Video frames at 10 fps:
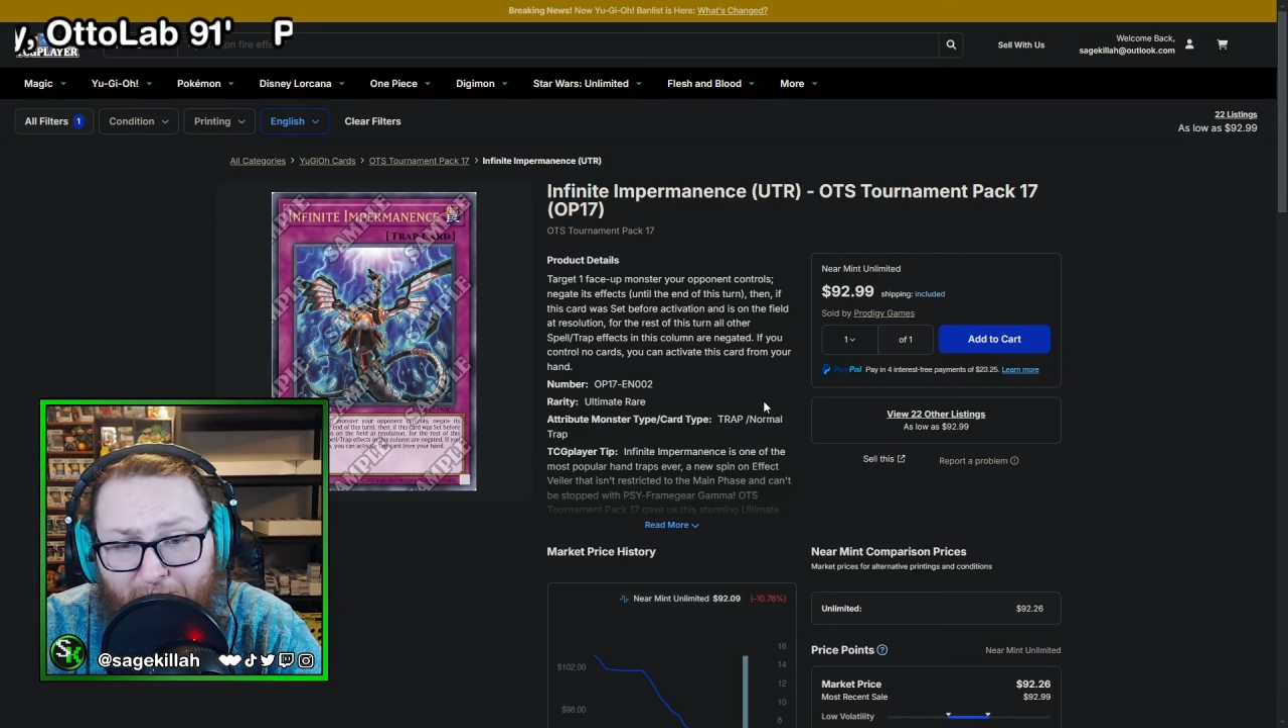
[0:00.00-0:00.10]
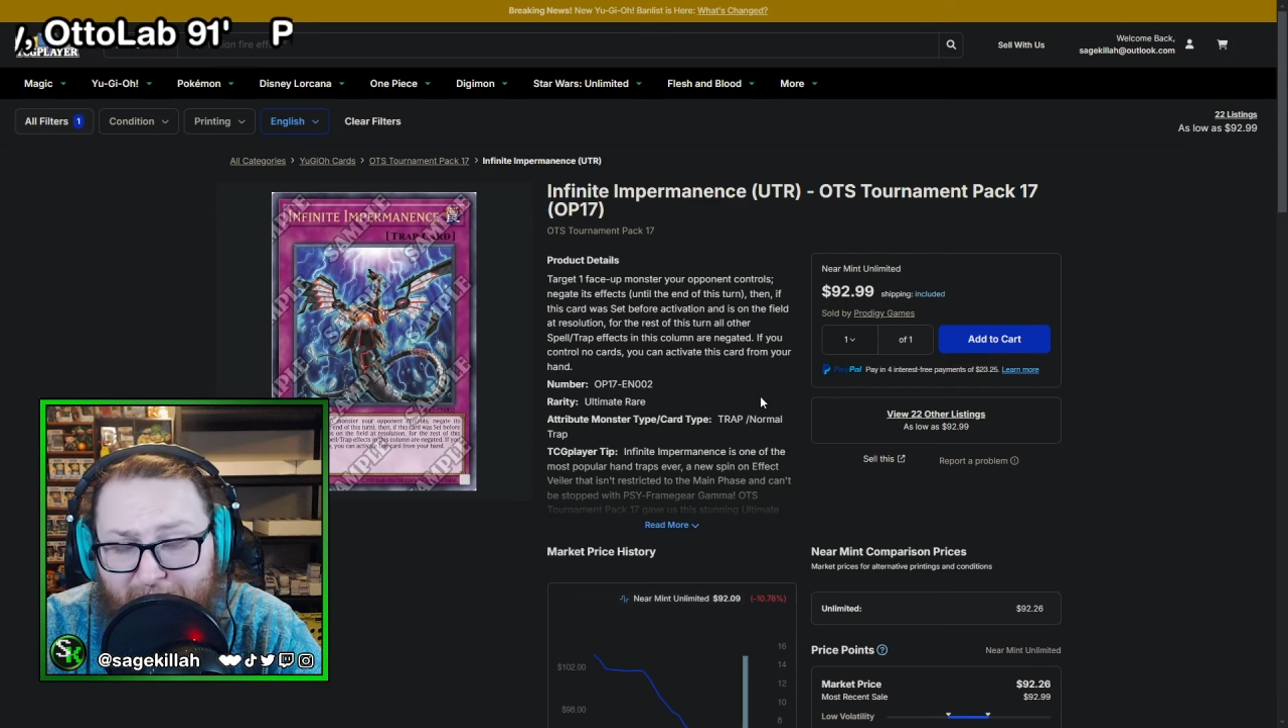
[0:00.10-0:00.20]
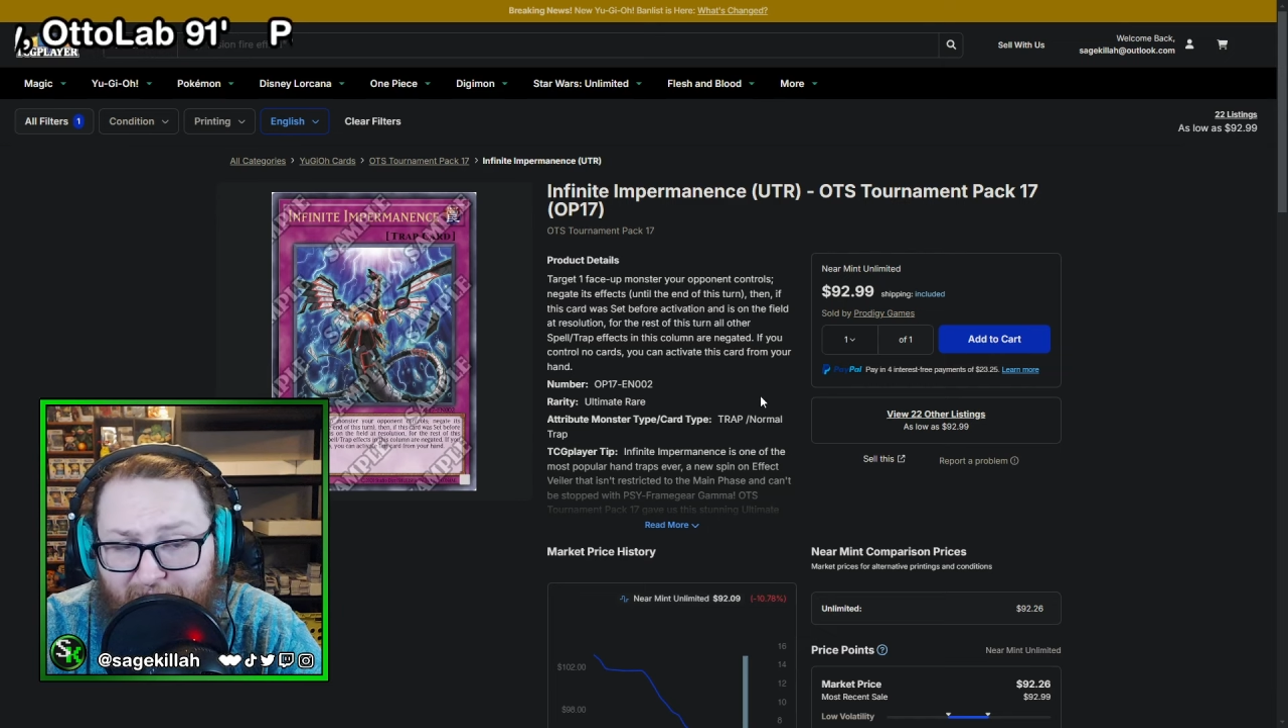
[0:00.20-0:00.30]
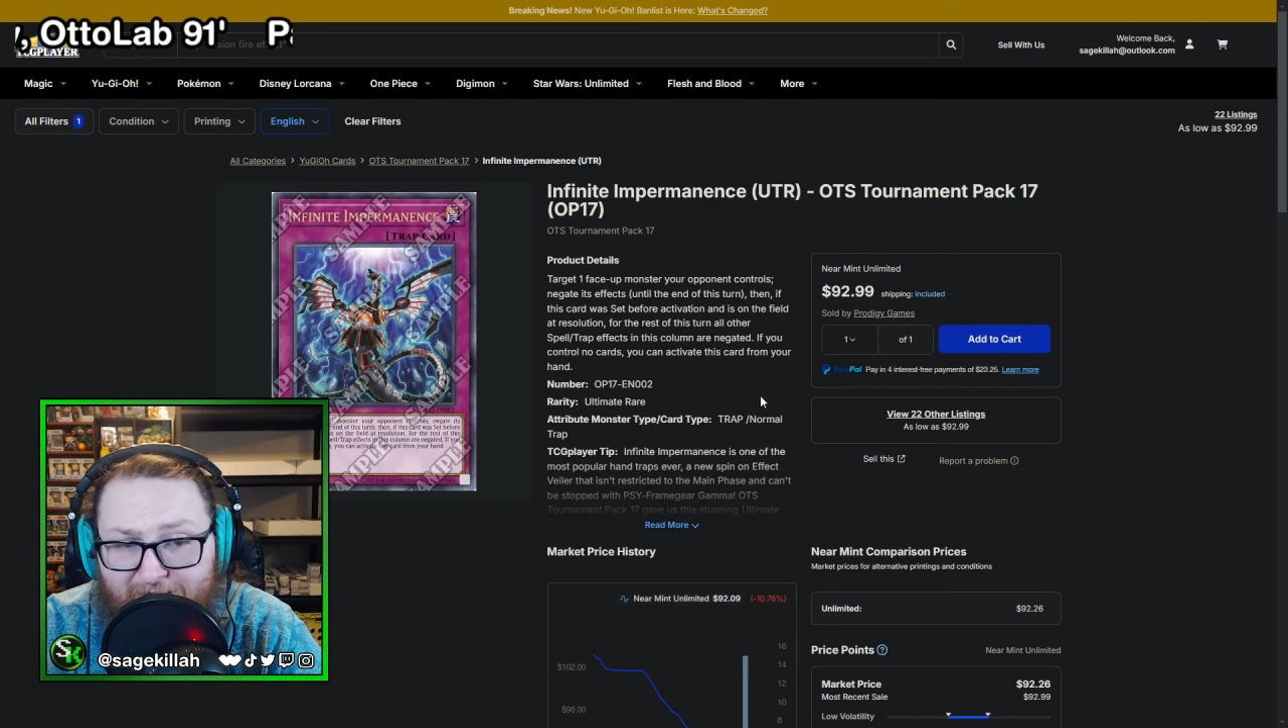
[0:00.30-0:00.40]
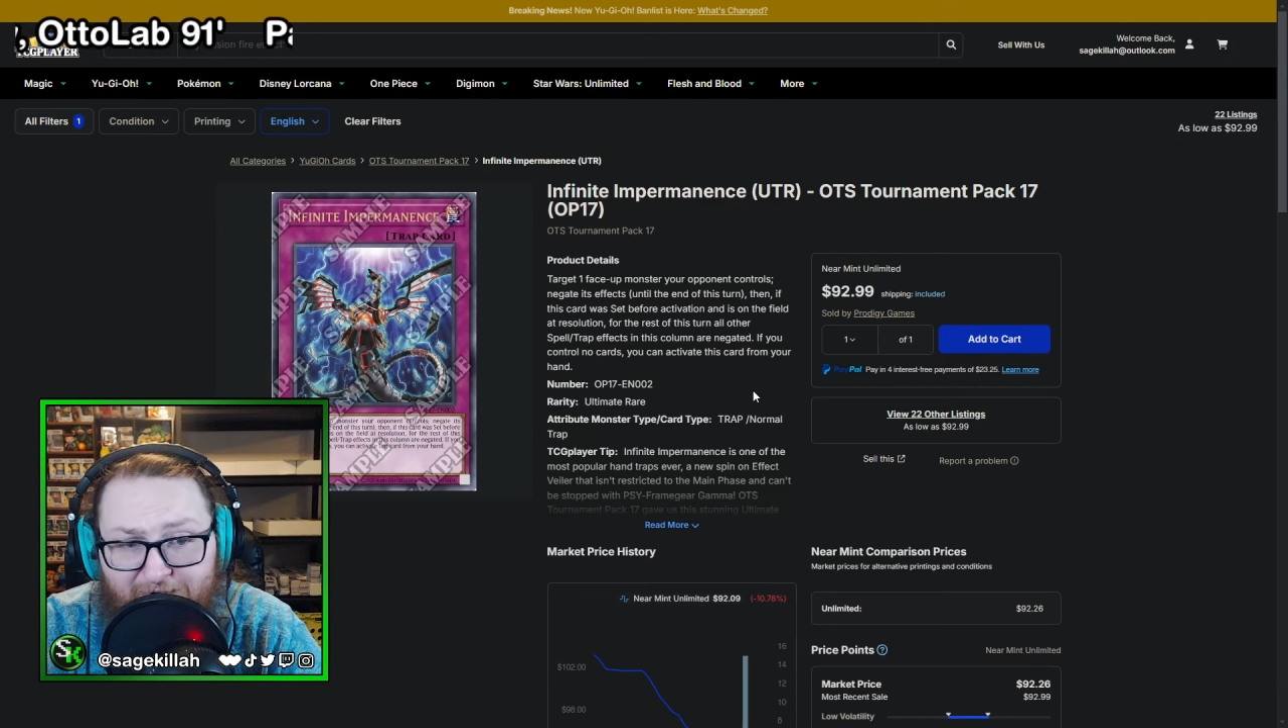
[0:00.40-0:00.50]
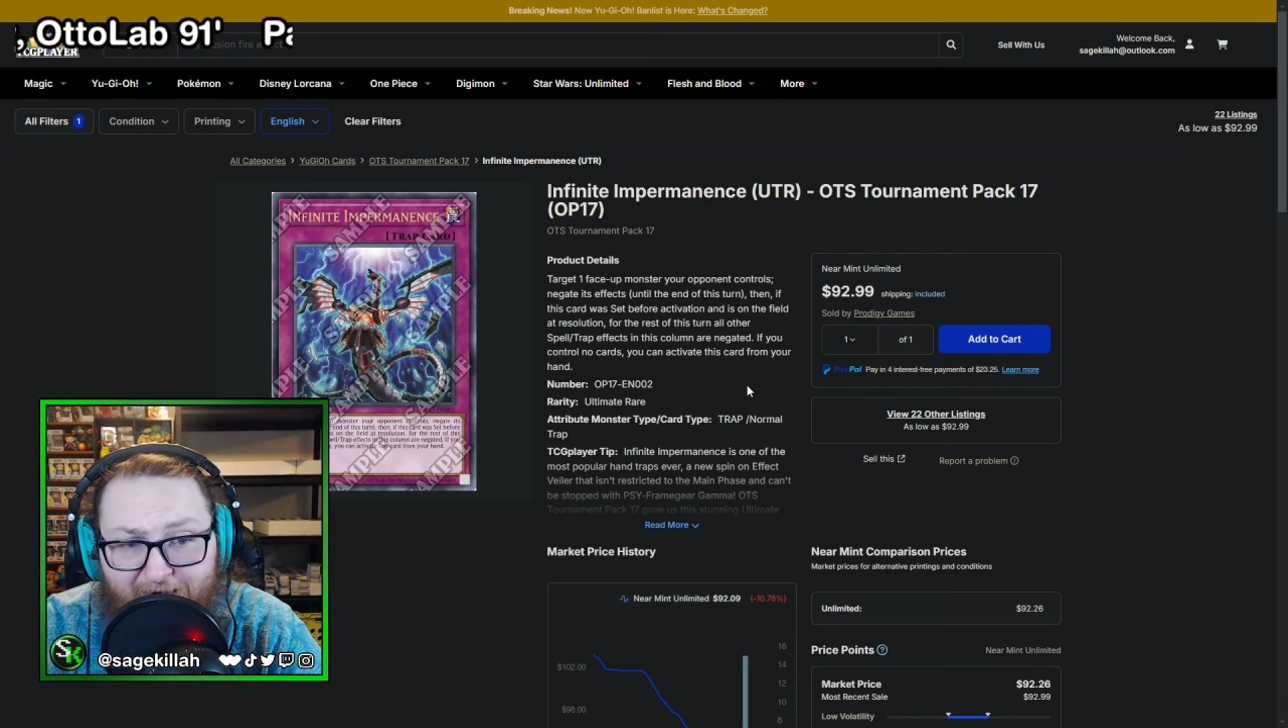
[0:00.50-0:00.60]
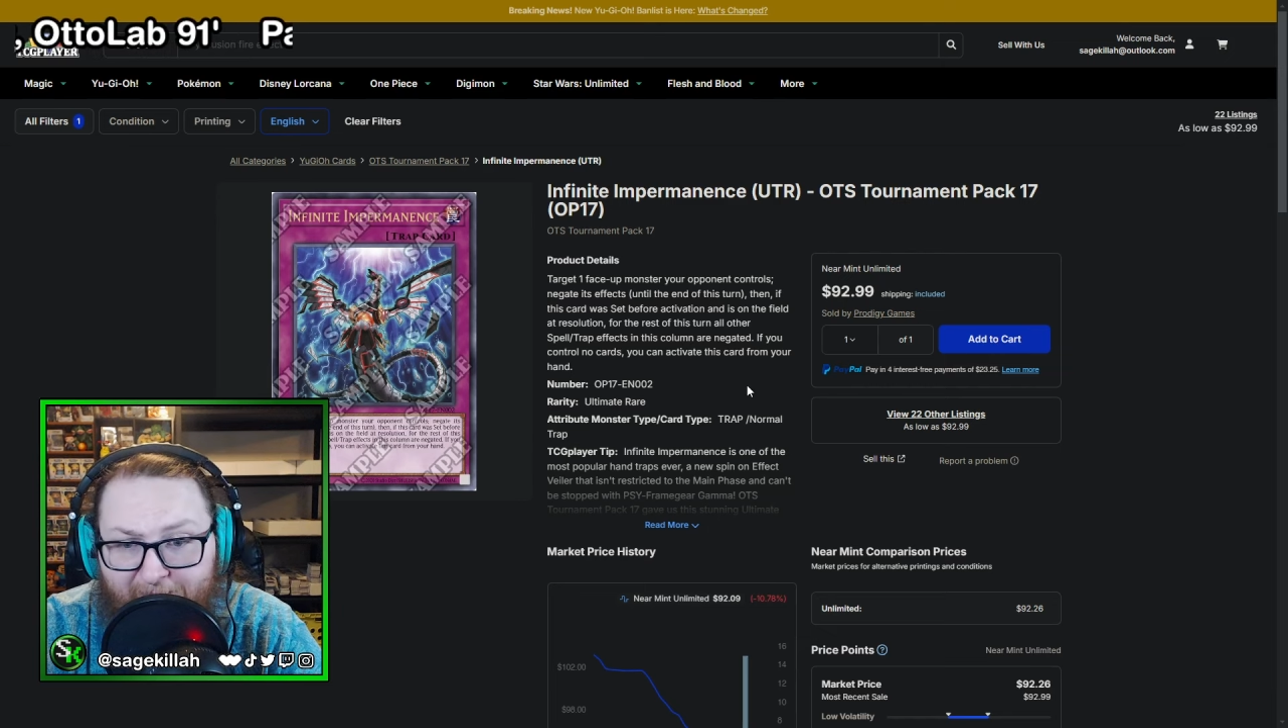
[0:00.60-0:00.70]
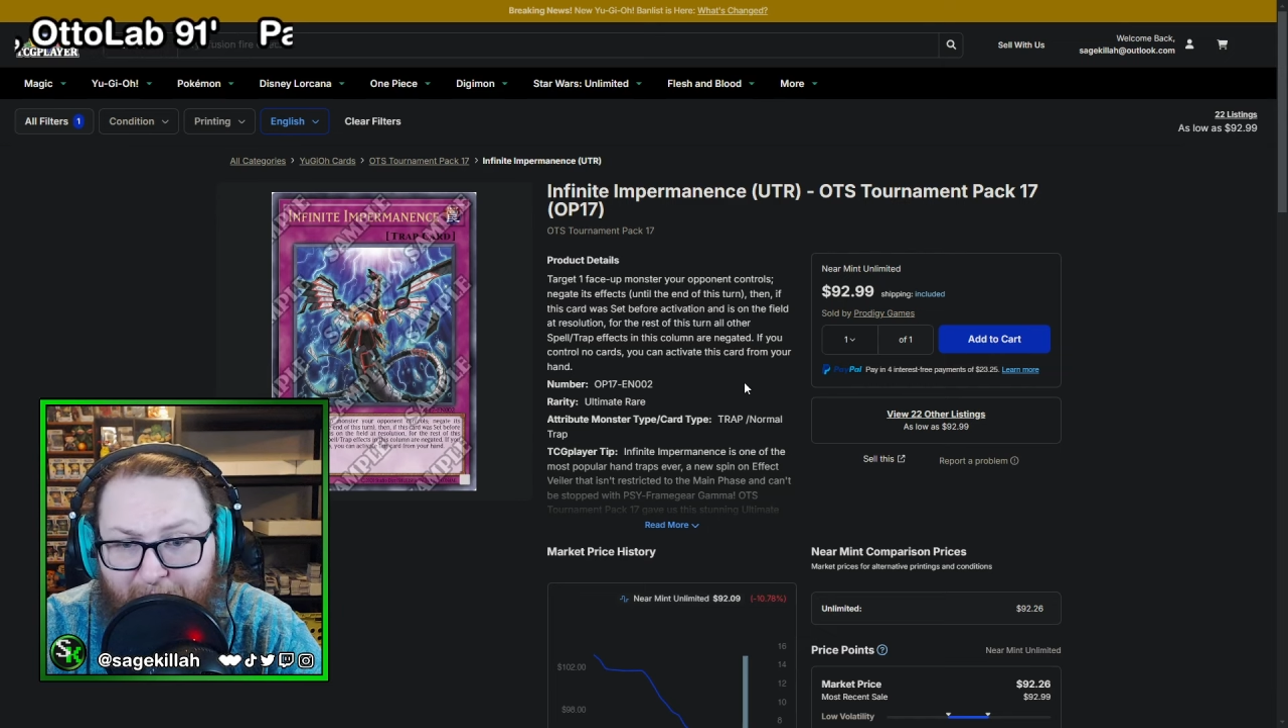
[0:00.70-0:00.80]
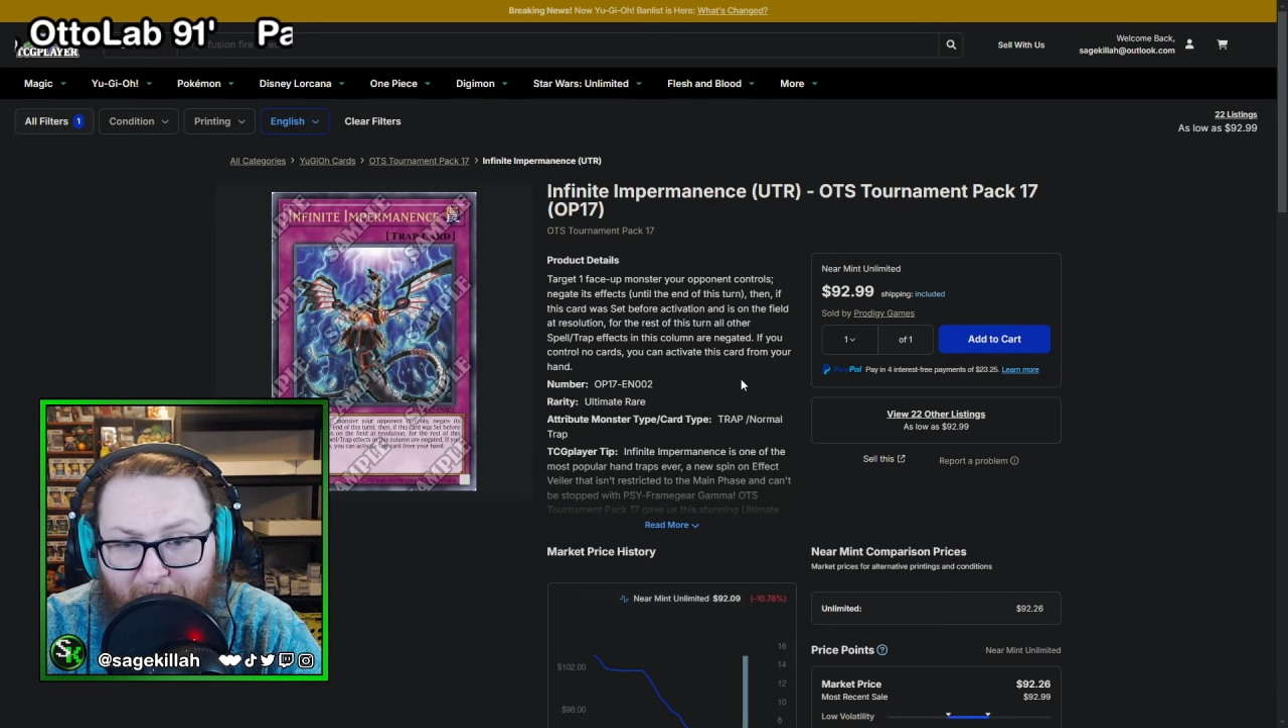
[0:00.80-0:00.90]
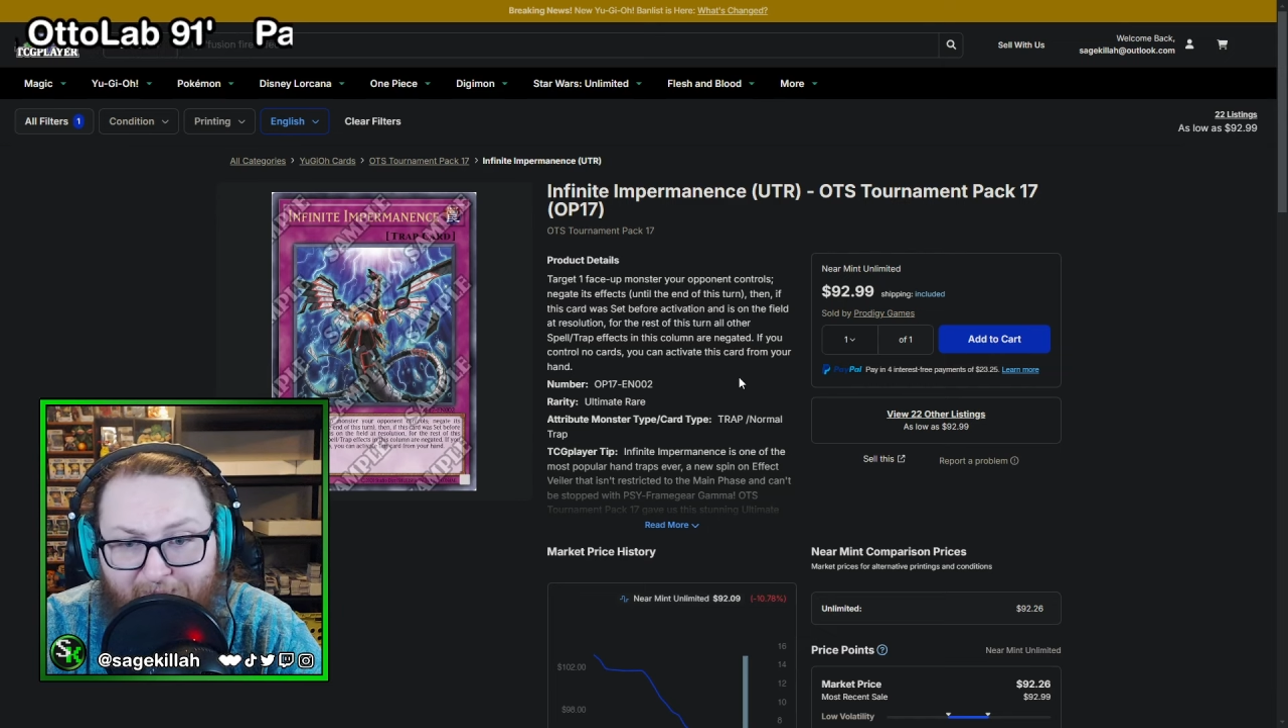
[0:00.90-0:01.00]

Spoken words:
century imperm,